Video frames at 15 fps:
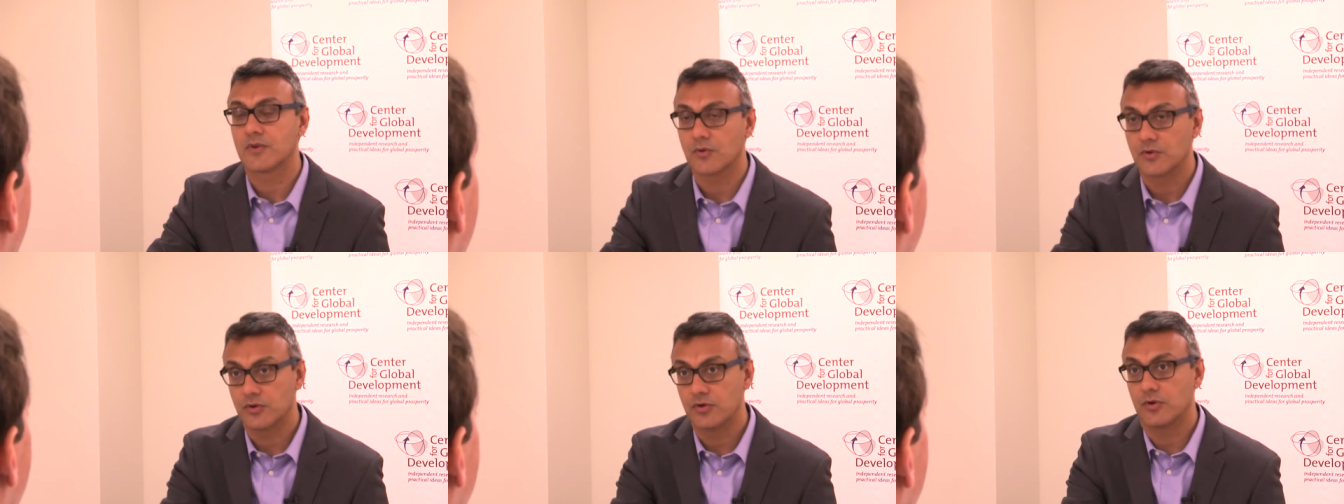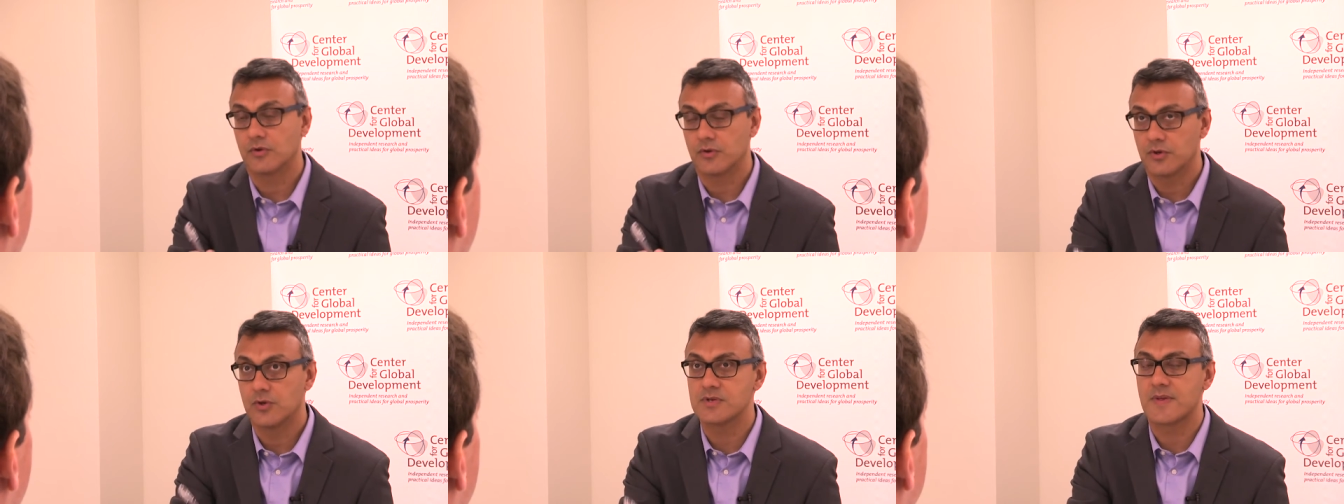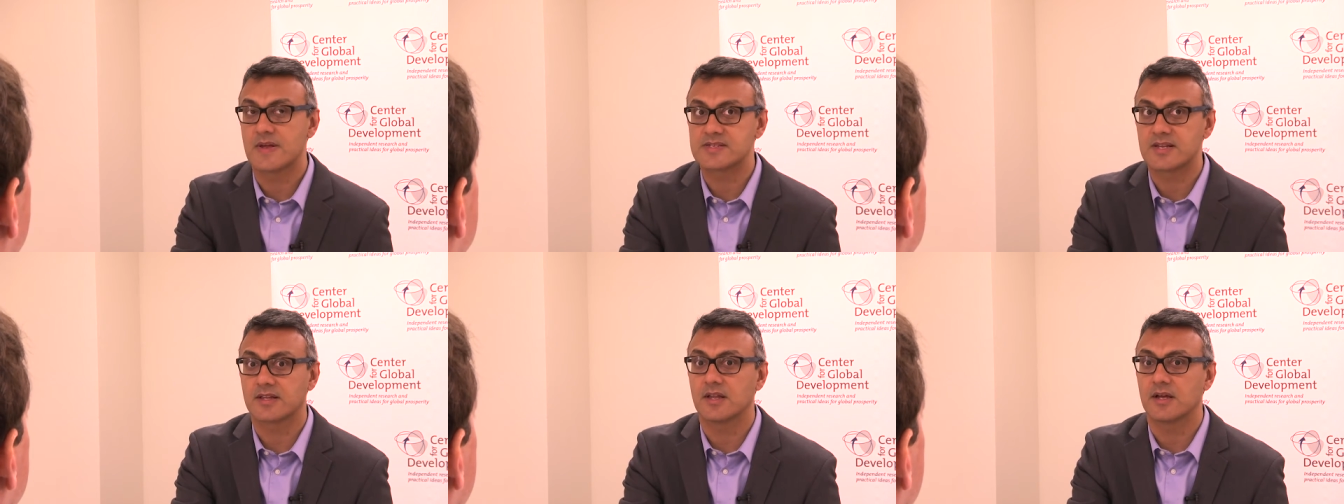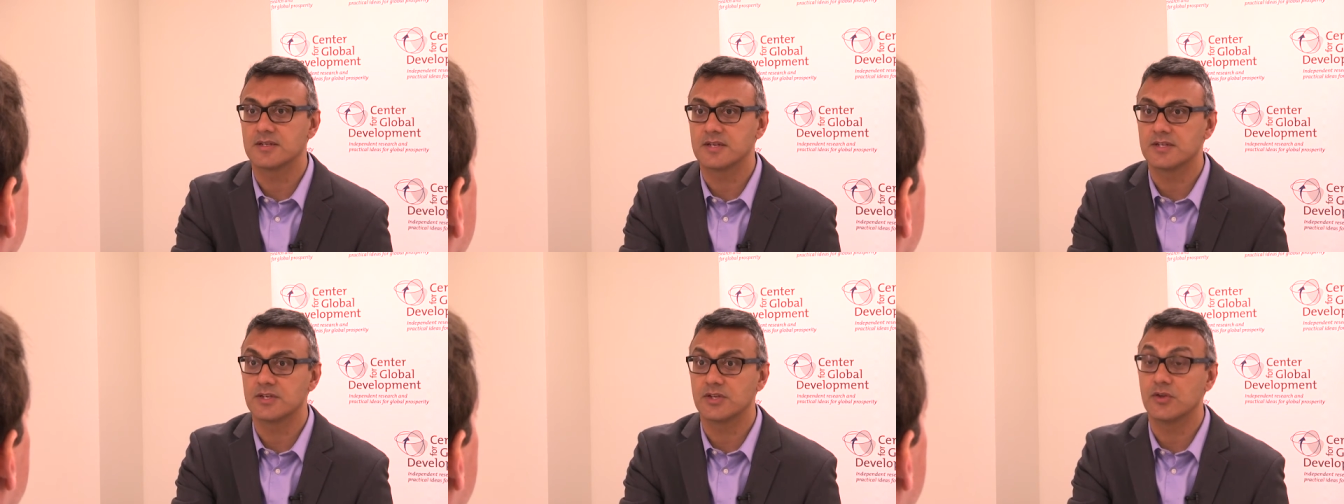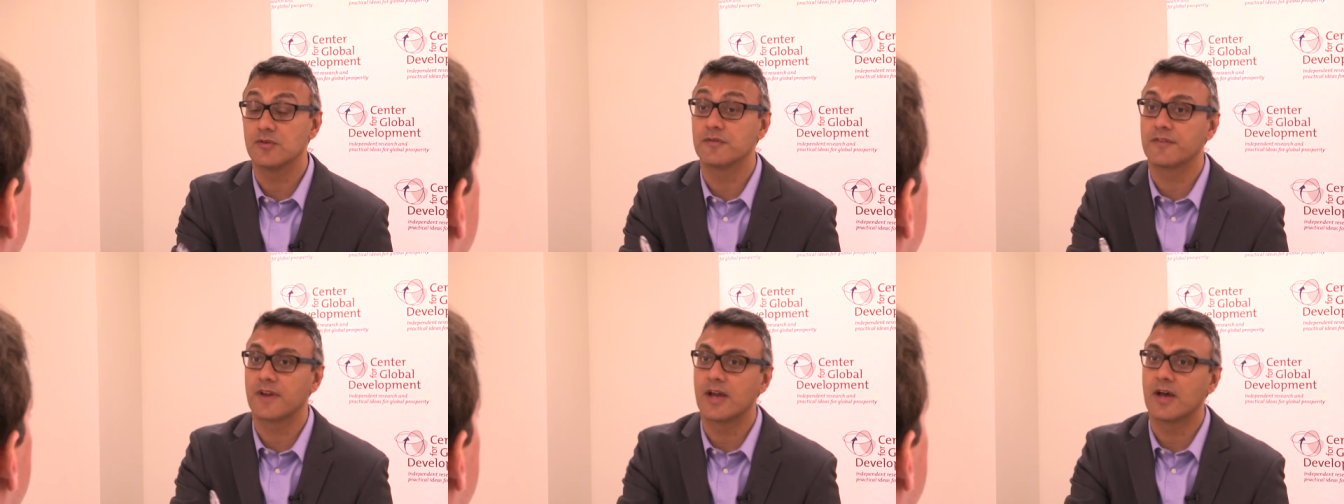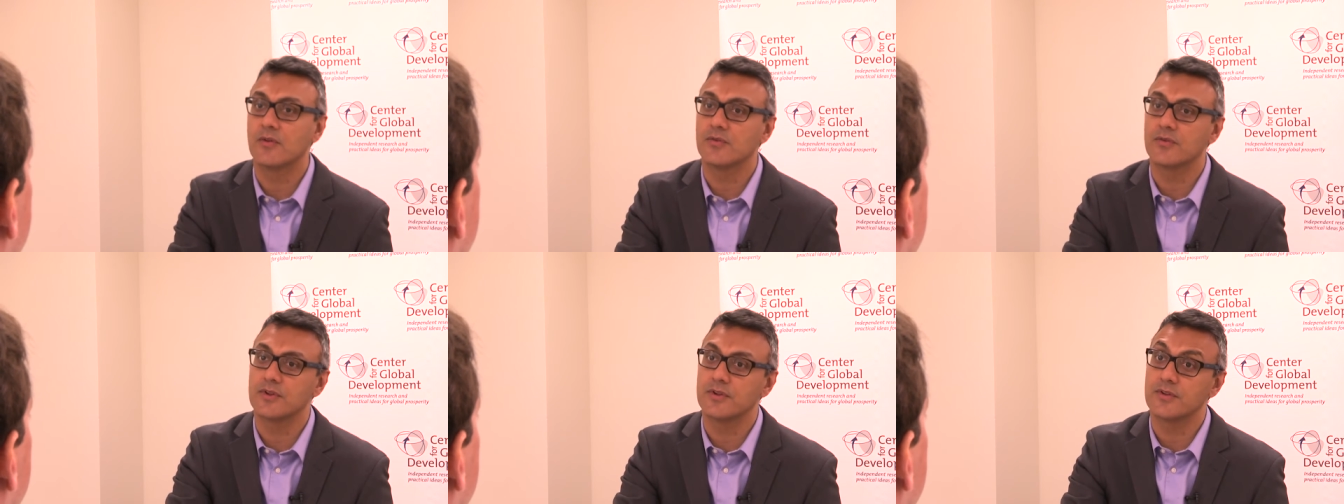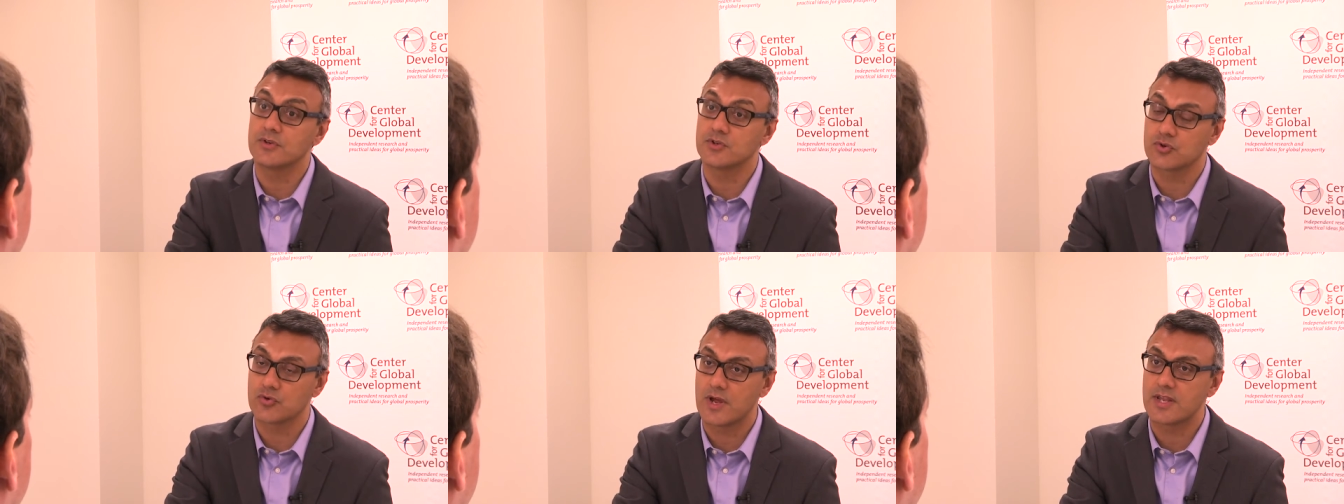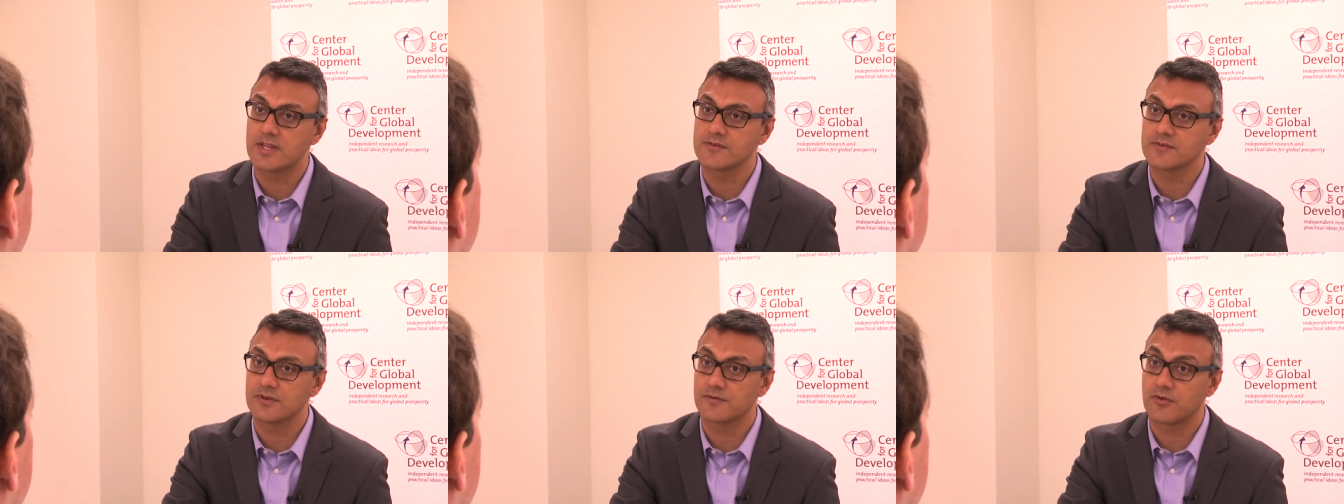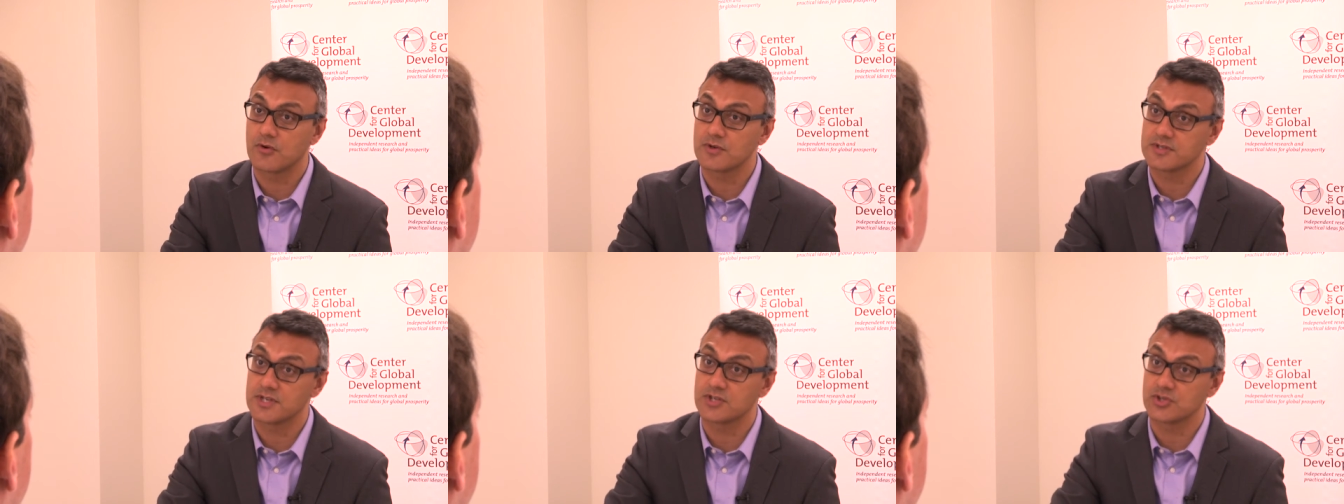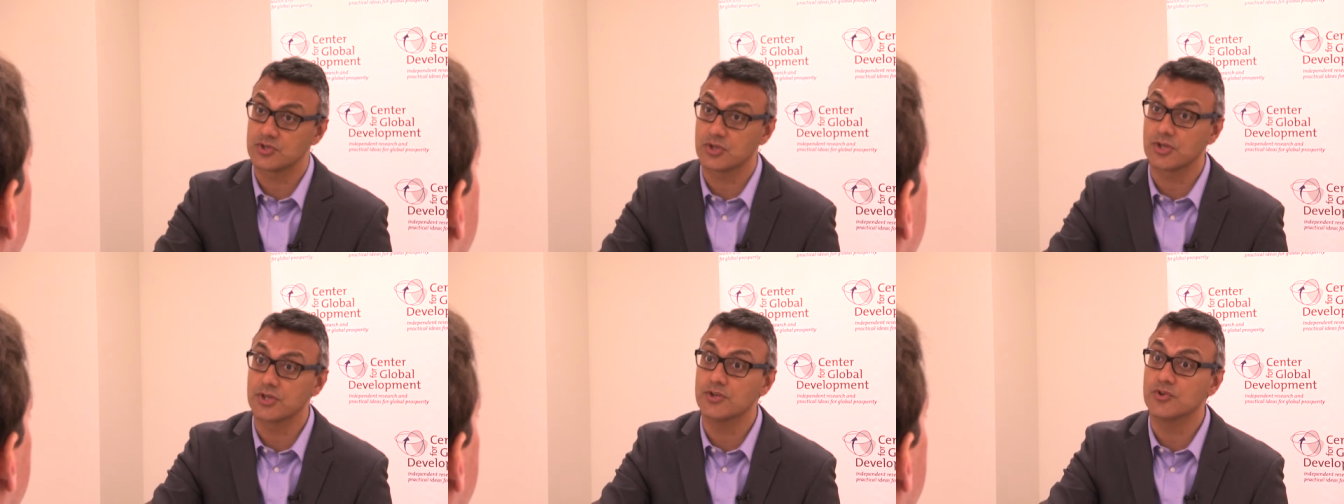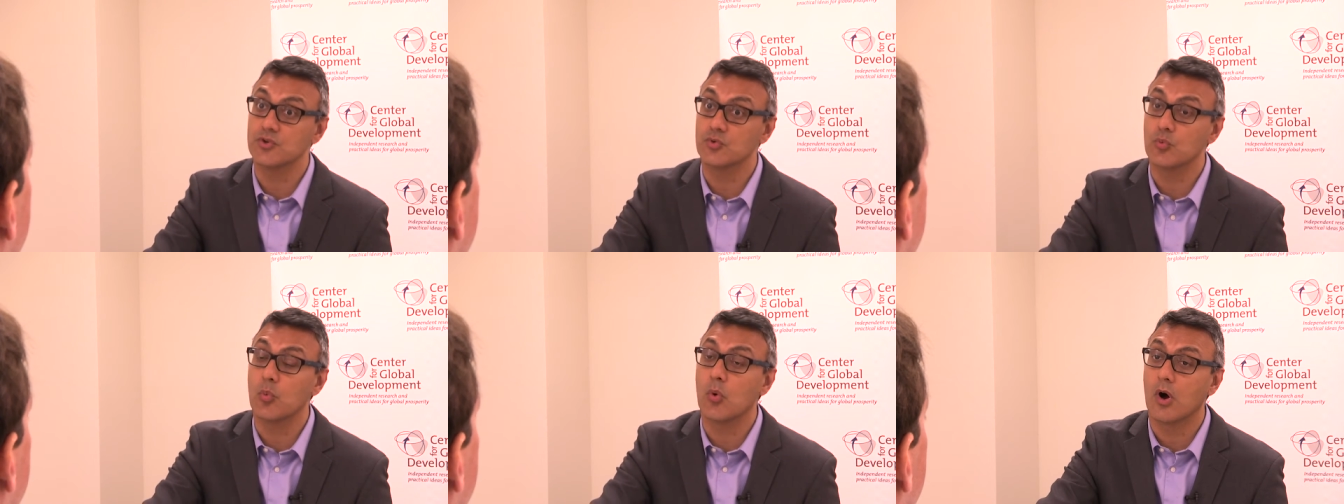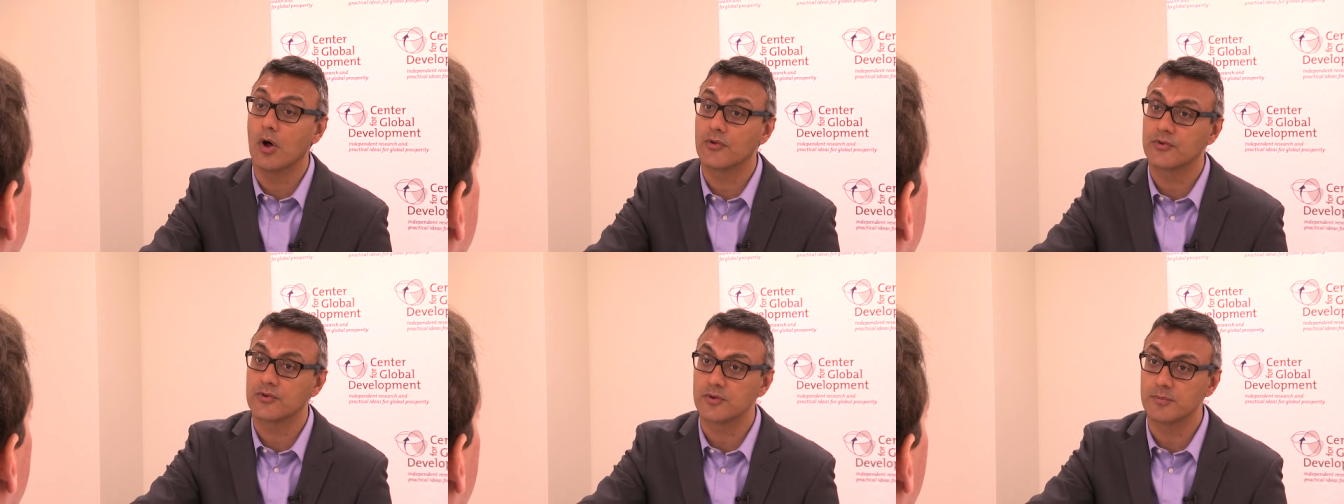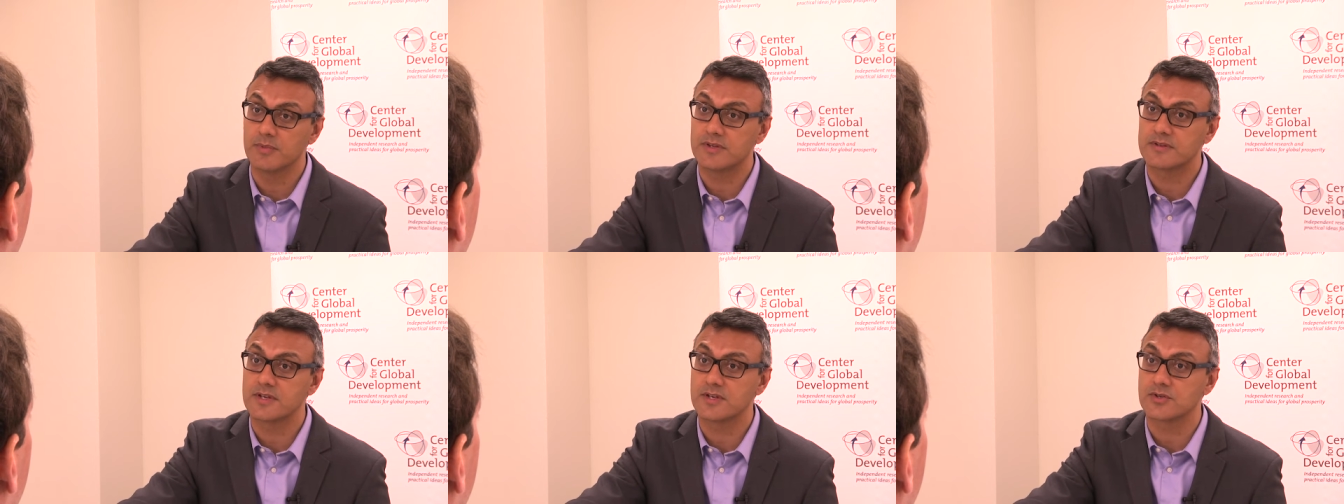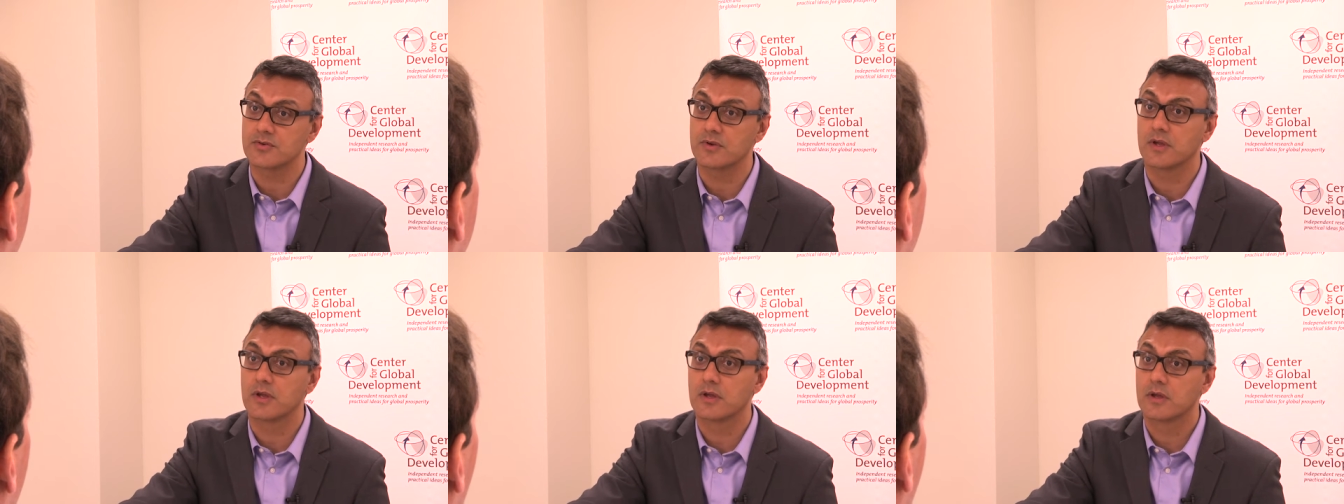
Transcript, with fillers: So using that satellite data, you found that the trends for deforestation are going to do what to mid-century?